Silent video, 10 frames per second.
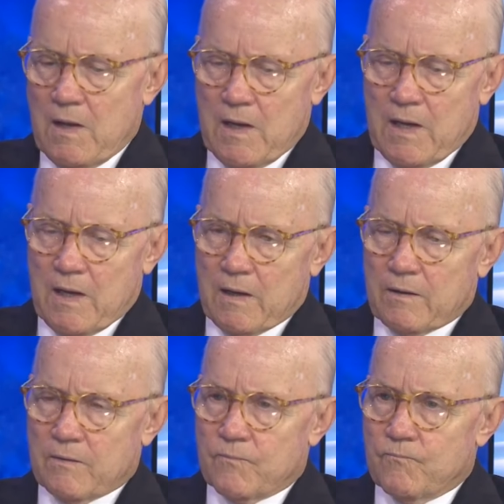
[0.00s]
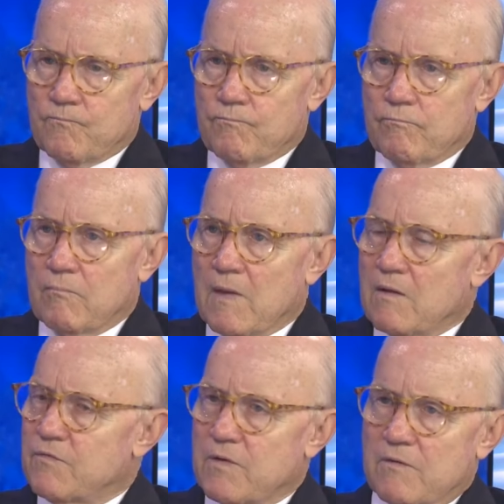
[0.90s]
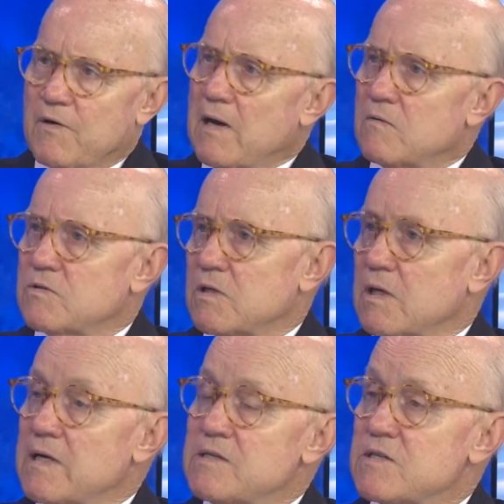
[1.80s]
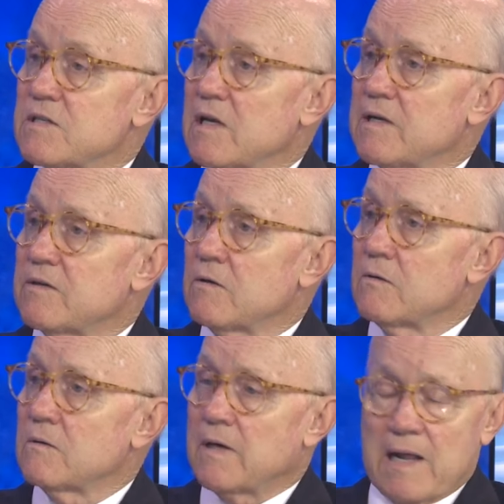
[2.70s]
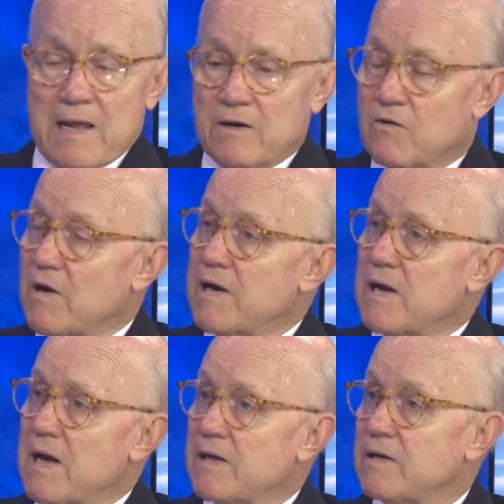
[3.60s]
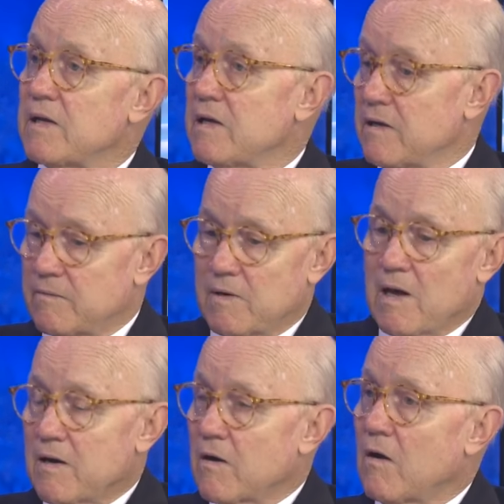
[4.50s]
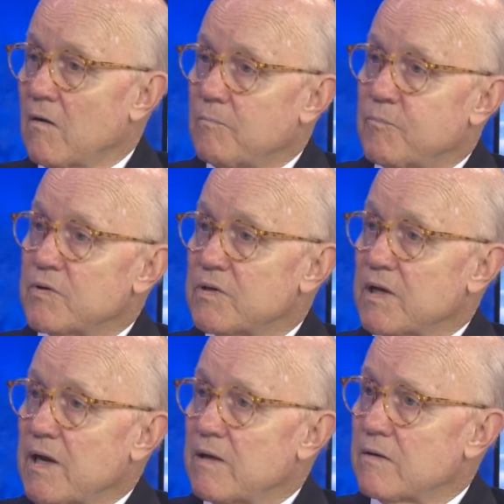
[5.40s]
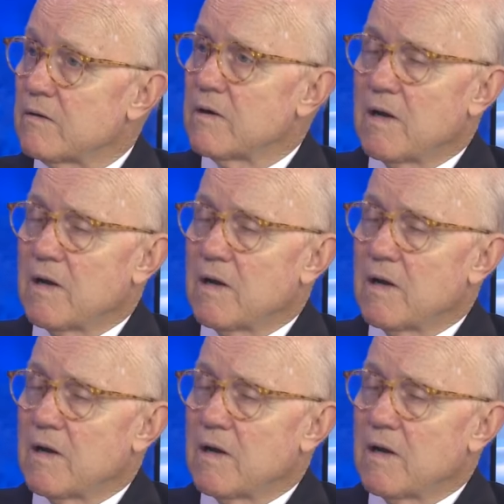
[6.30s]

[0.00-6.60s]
And if, if I was a legislator and had a great idea and got it all put together,